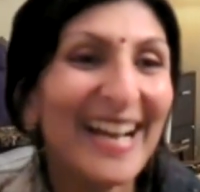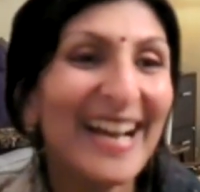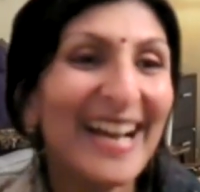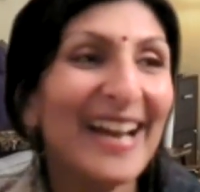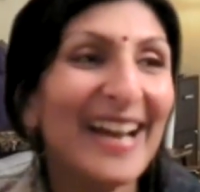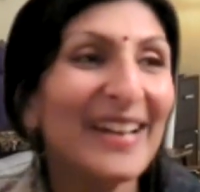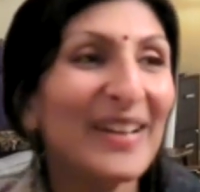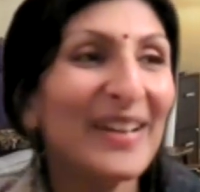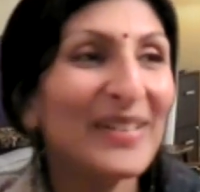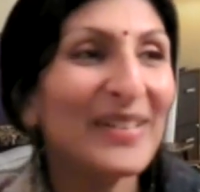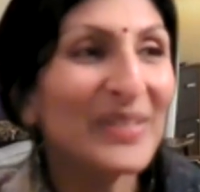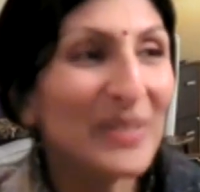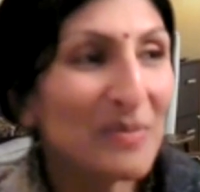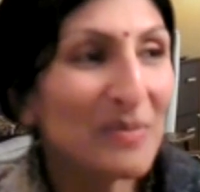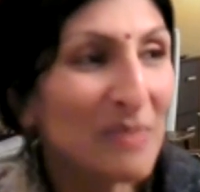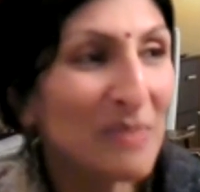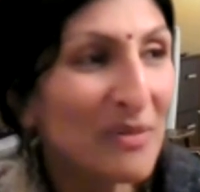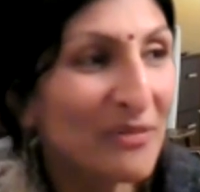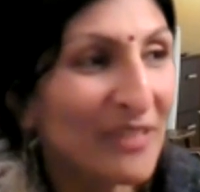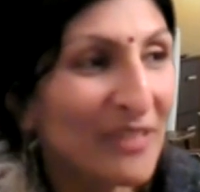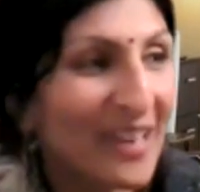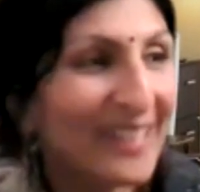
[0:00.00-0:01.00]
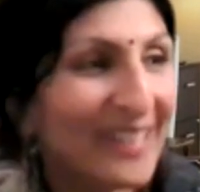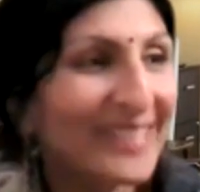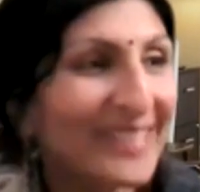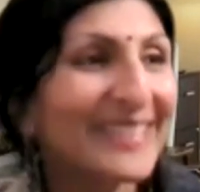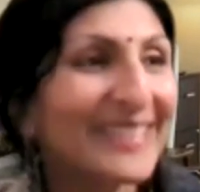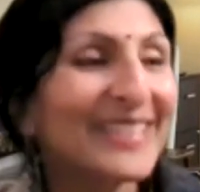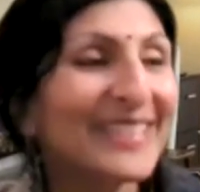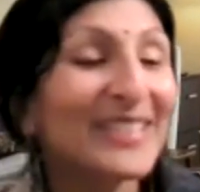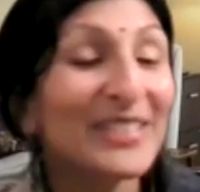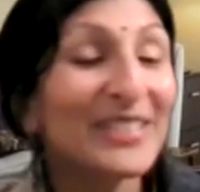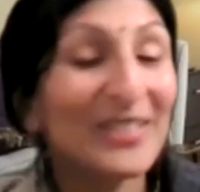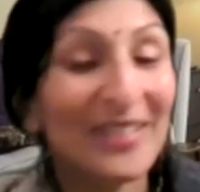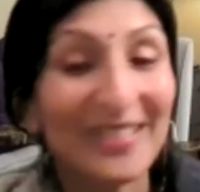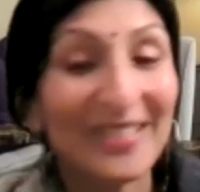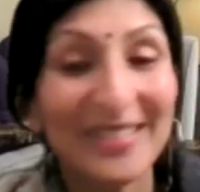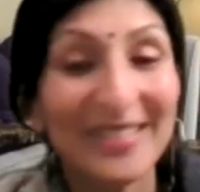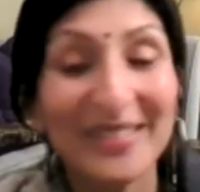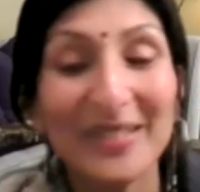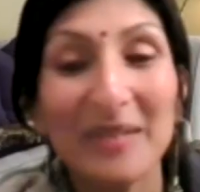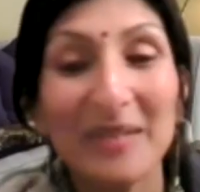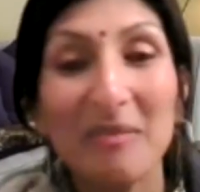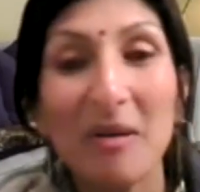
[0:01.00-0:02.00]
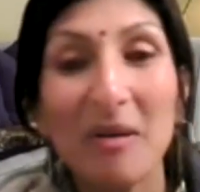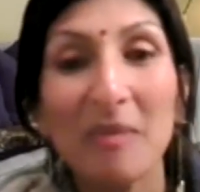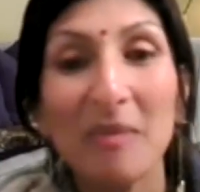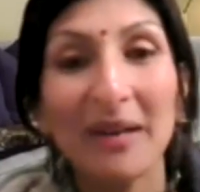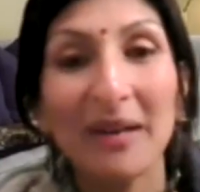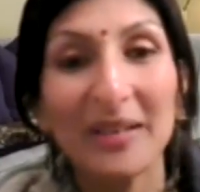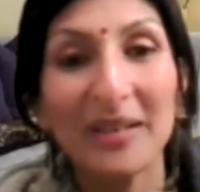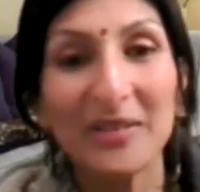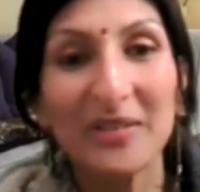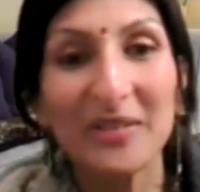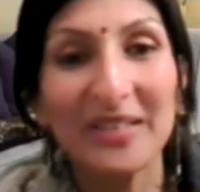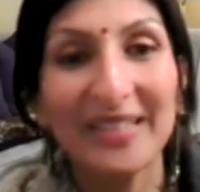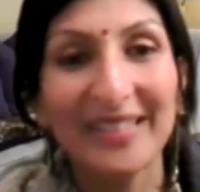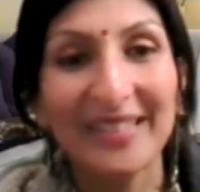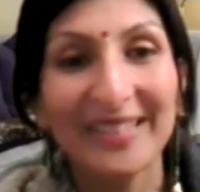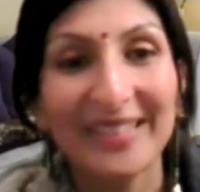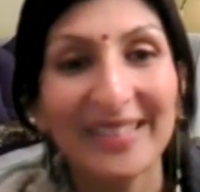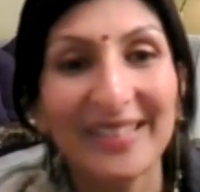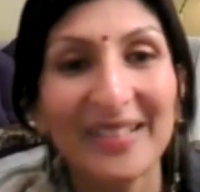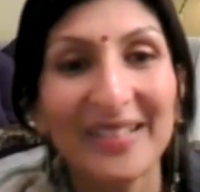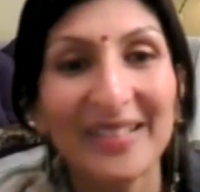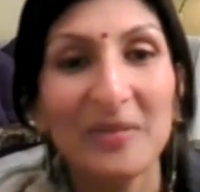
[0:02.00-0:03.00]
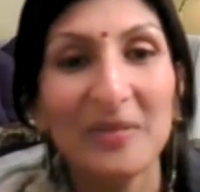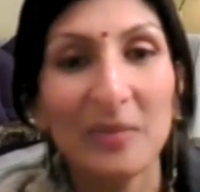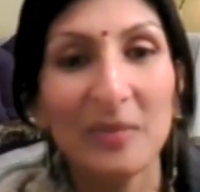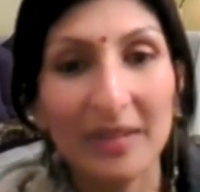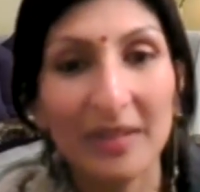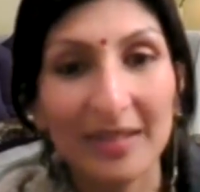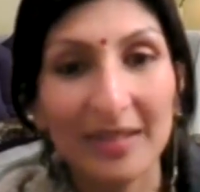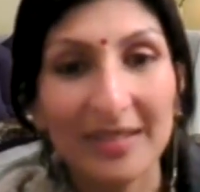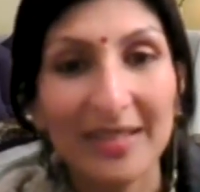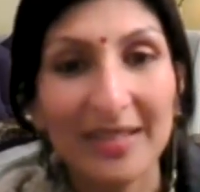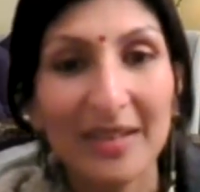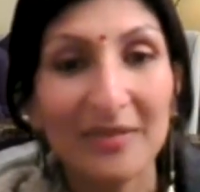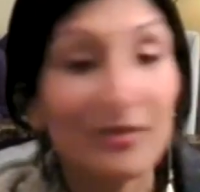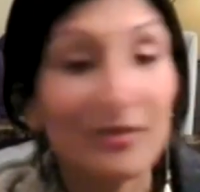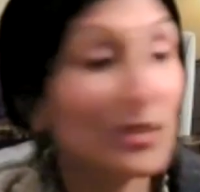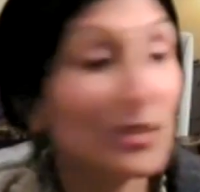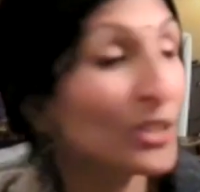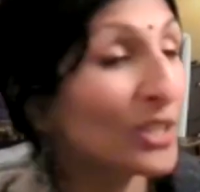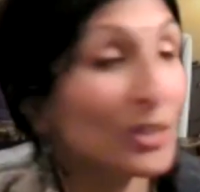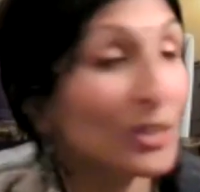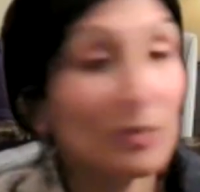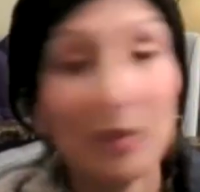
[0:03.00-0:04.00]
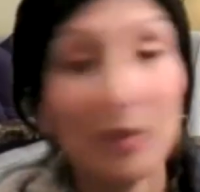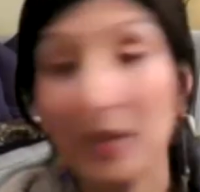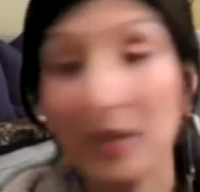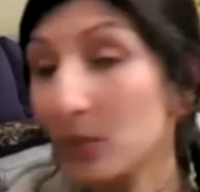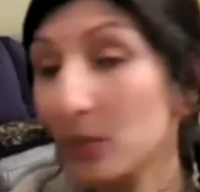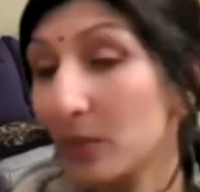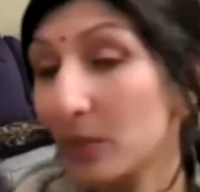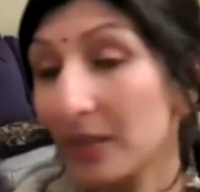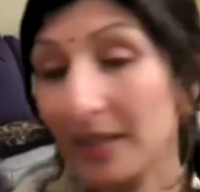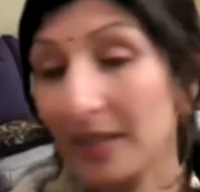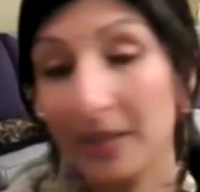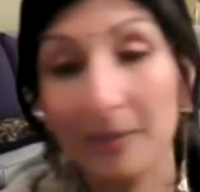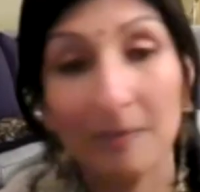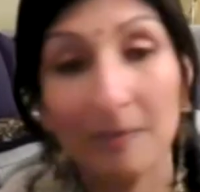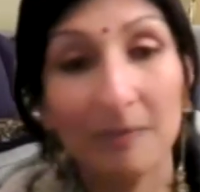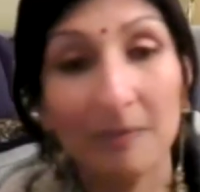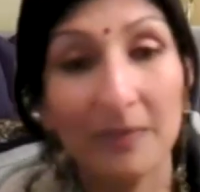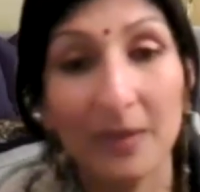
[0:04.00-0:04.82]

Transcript: And our super friend charges up our battery with his love just by calling him.